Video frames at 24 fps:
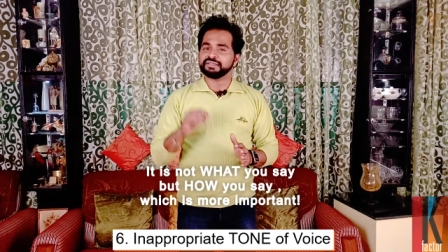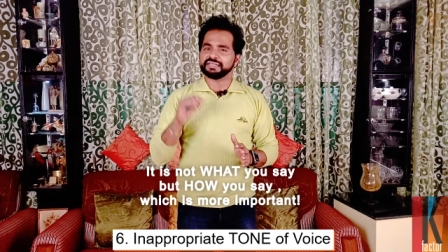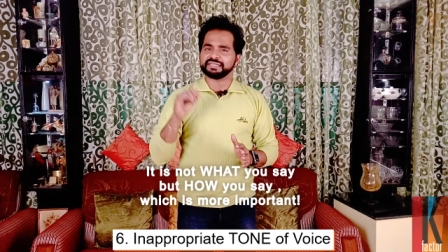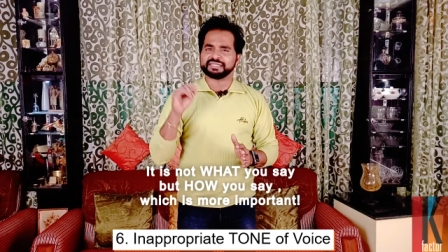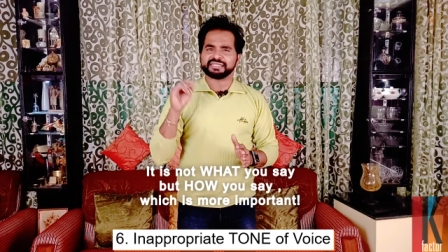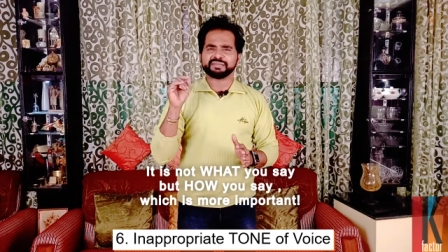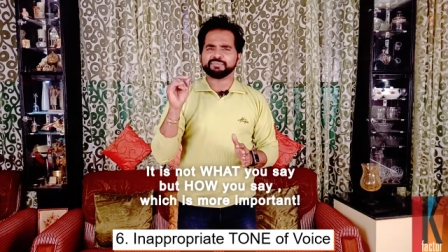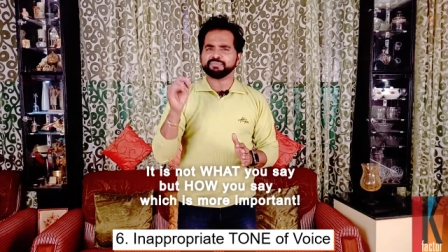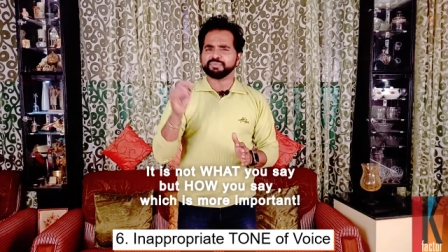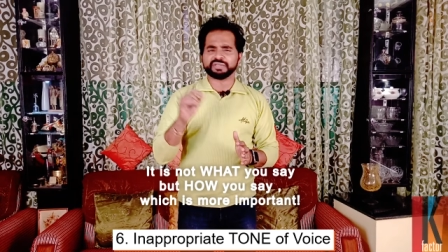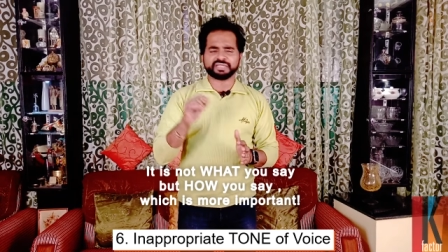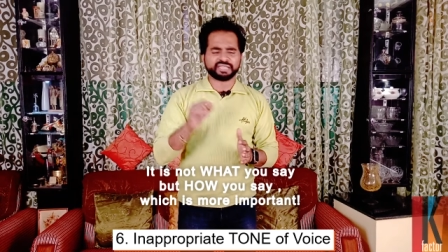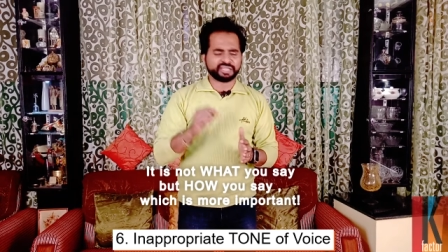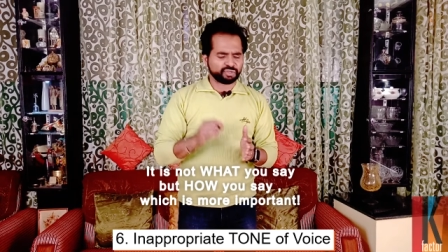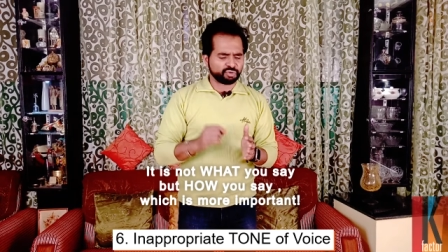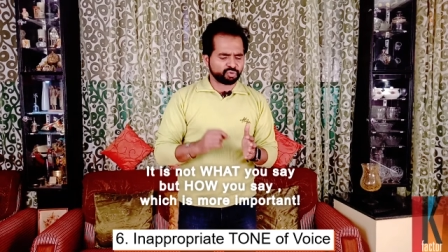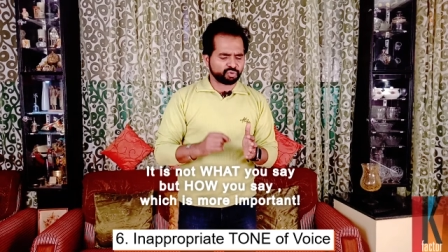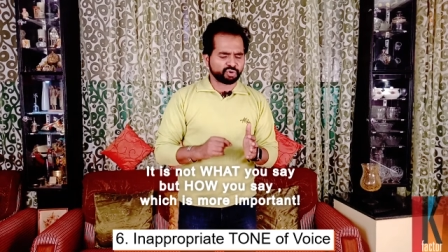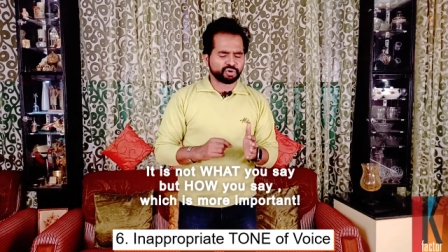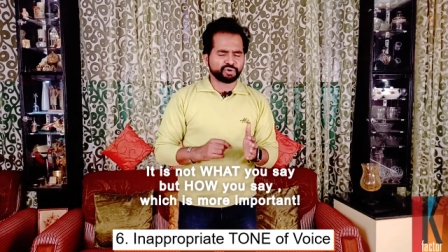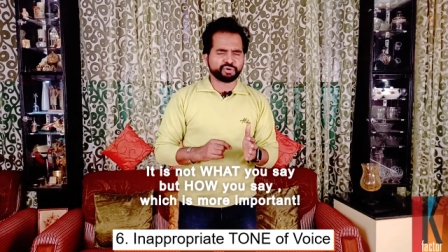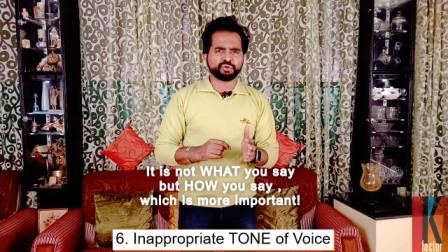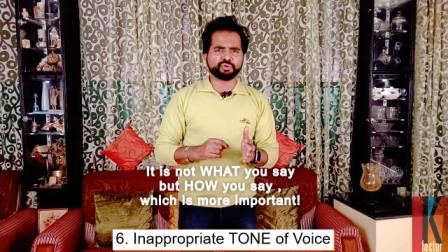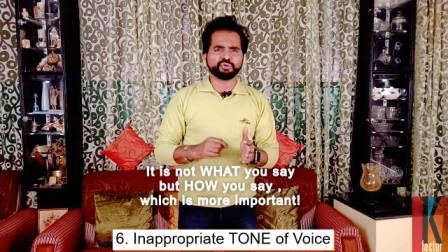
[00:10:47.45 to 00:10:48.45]
simple thing you
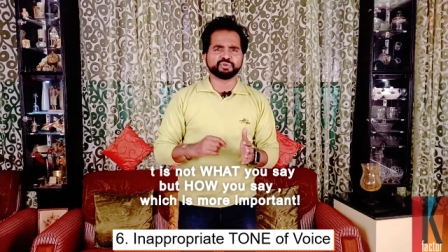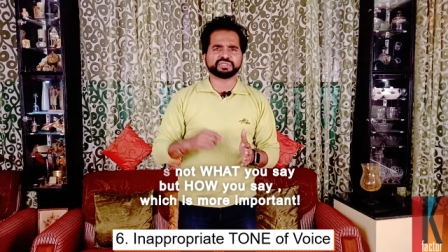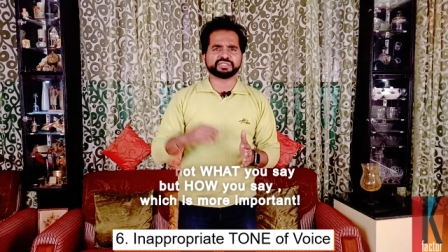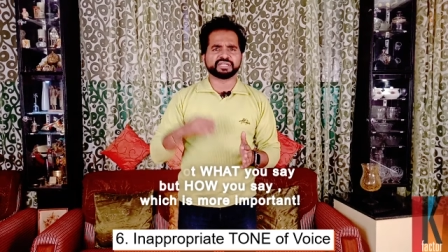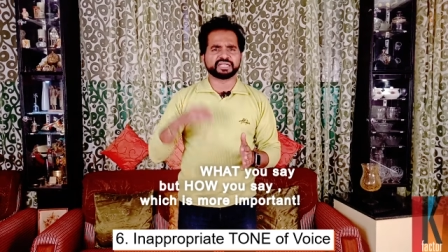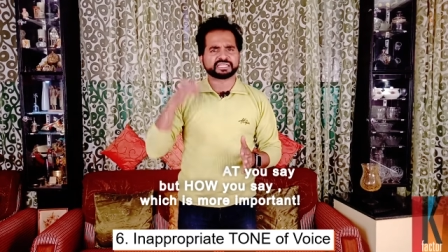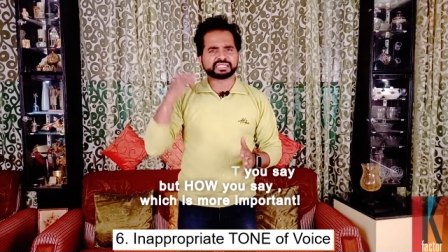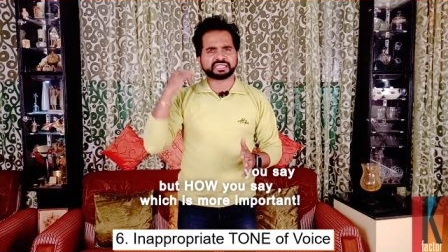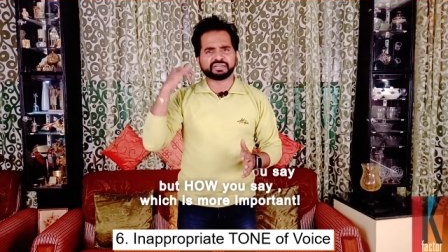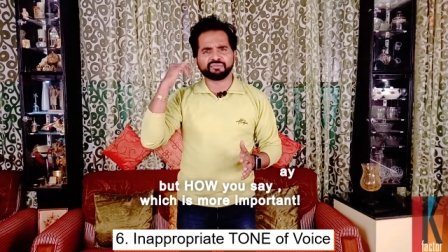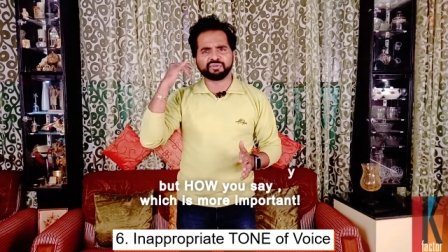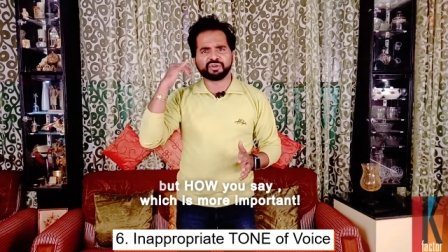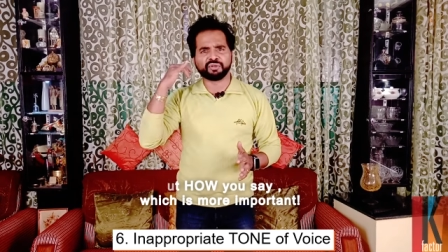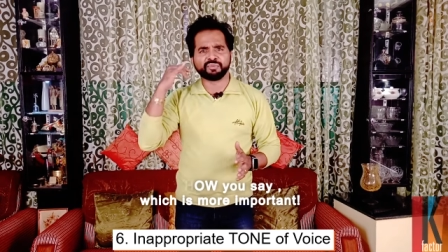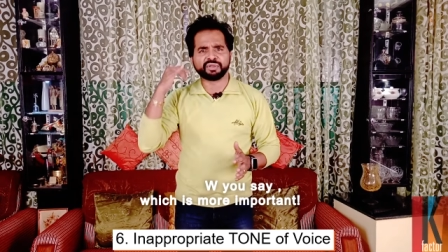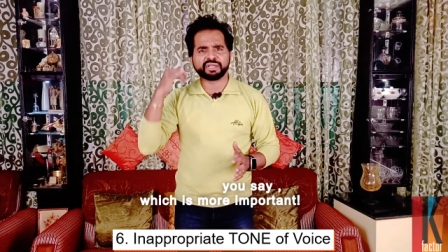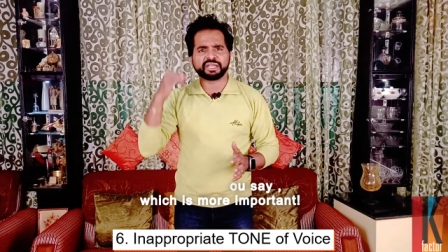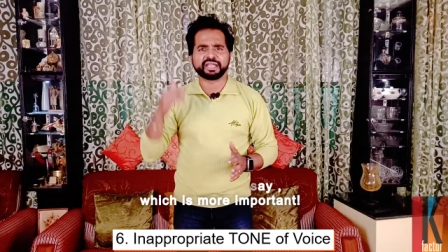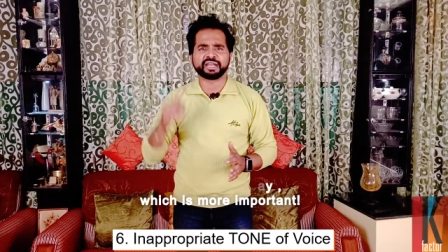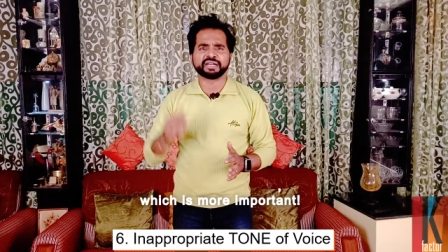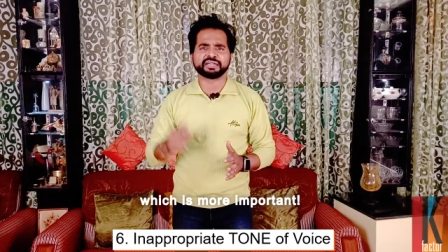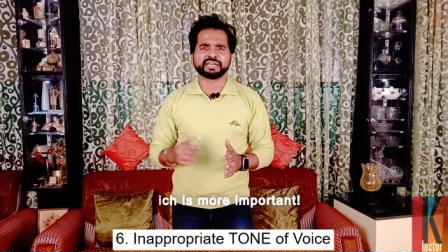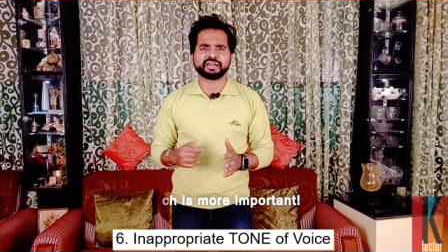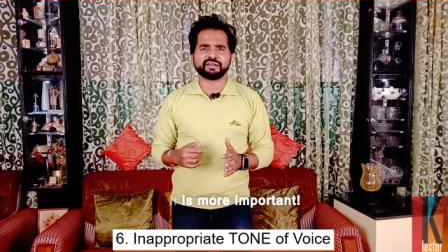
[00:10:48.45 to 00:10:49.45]
could do is next time when you're
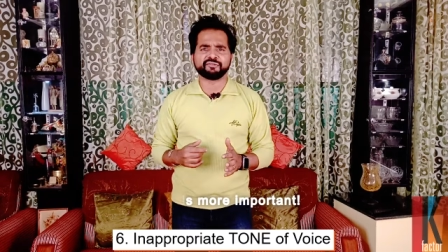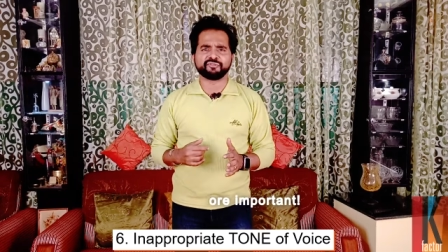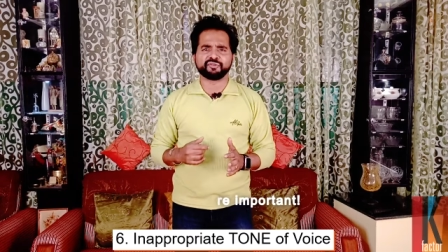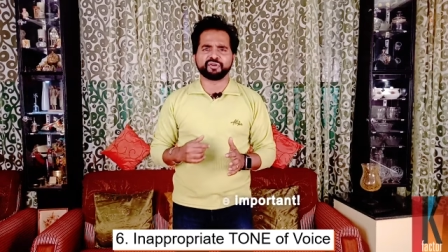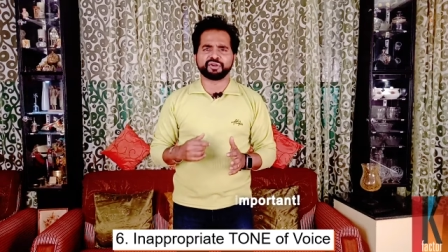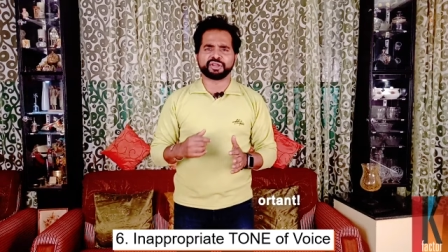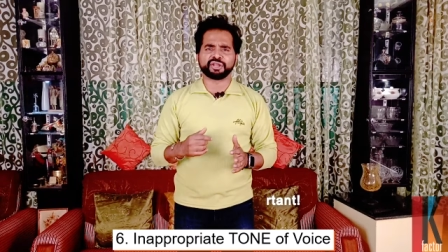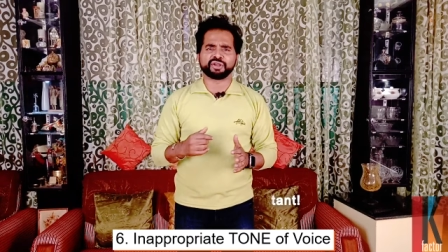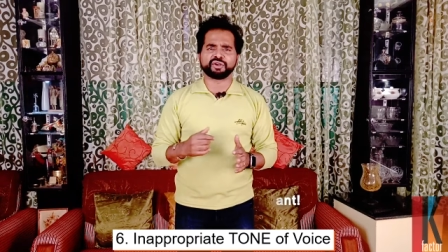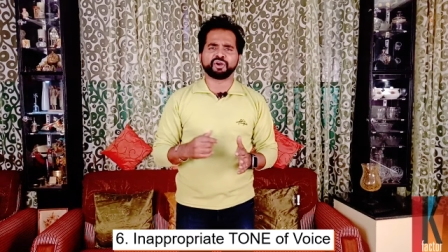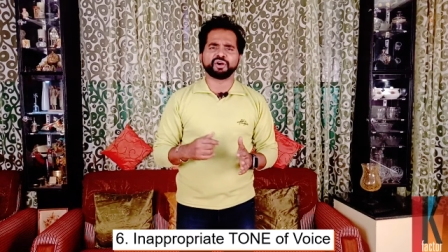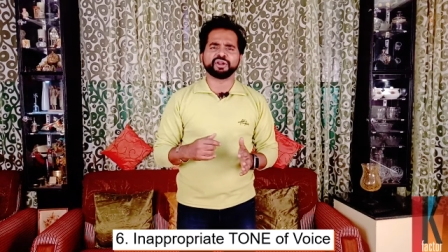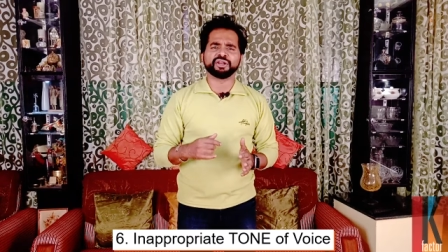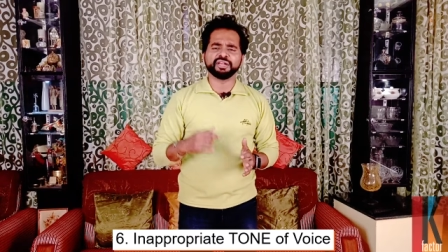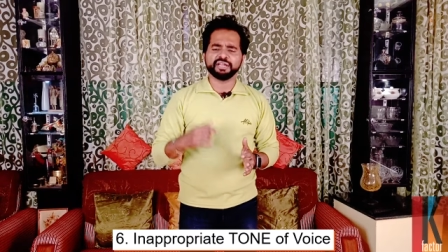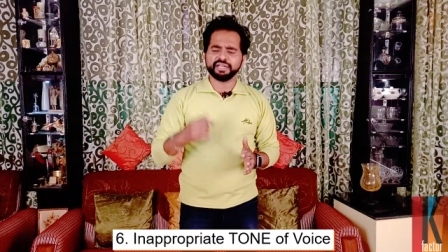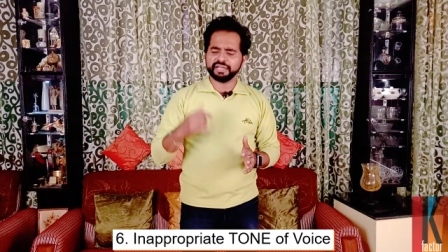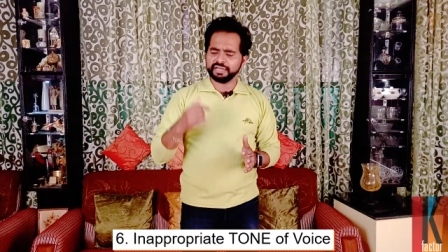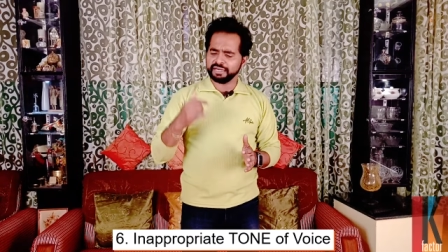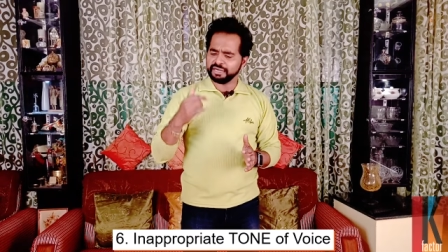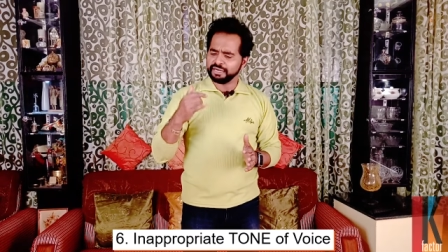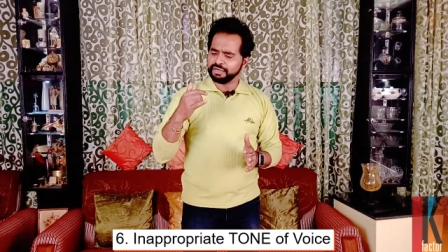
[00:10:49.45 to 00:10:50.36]
making a telephonic call,